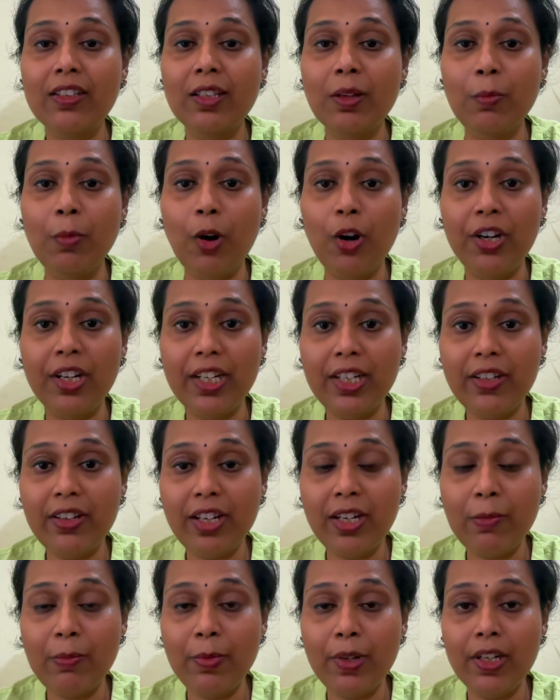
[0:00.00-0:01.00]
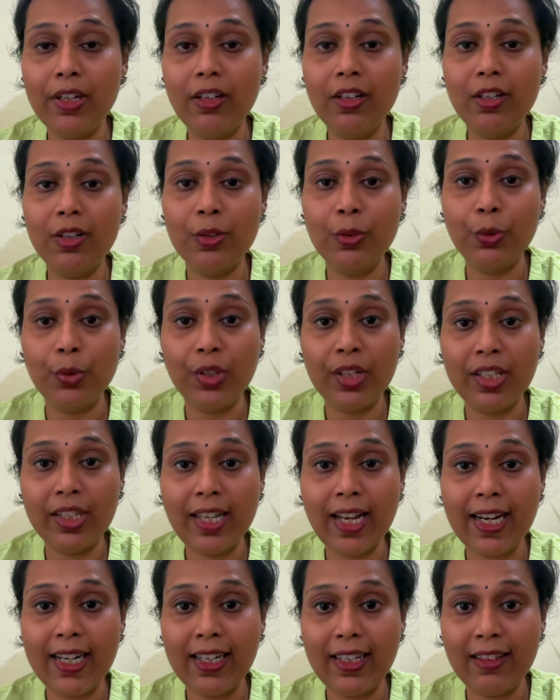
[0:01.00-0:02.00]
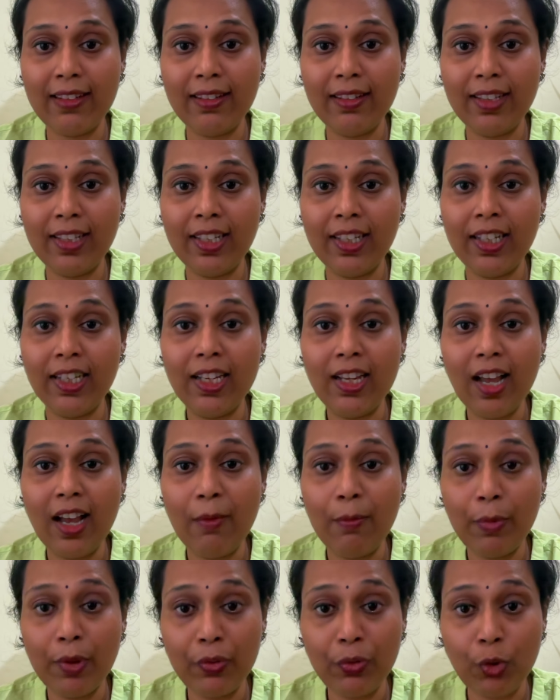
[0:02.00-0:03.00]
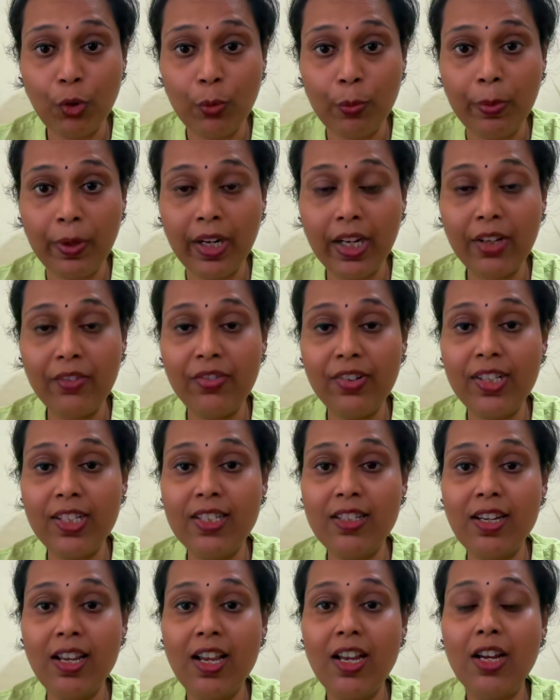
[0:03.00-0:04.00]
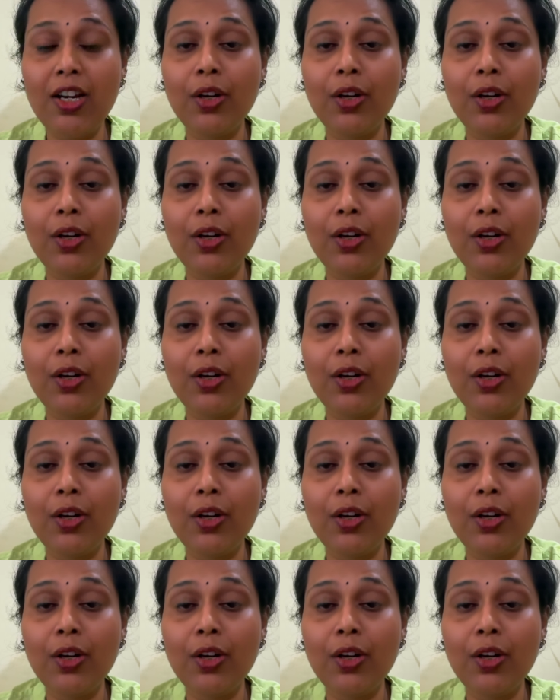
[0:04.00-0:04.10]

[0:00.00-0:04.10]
the body treatment, doing that in the before breakfast,